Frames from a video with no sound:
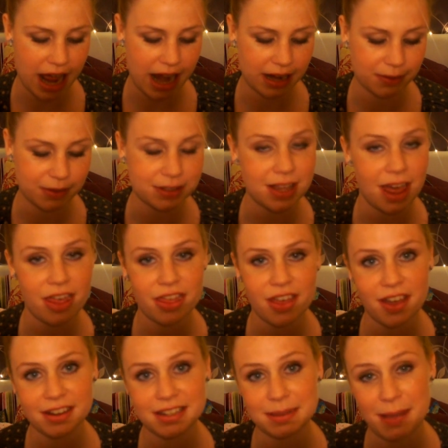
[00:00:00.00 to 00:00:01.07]
and it was
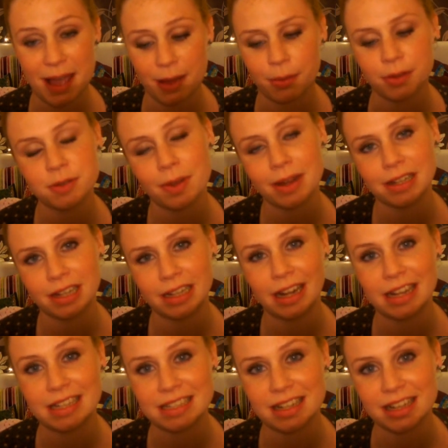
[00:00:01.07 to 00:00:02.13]
£30, what,
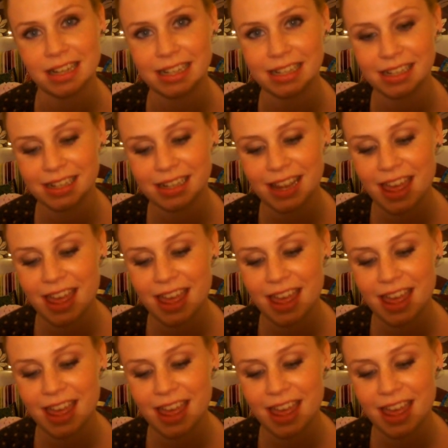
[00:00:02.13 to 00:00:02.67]
£29.99,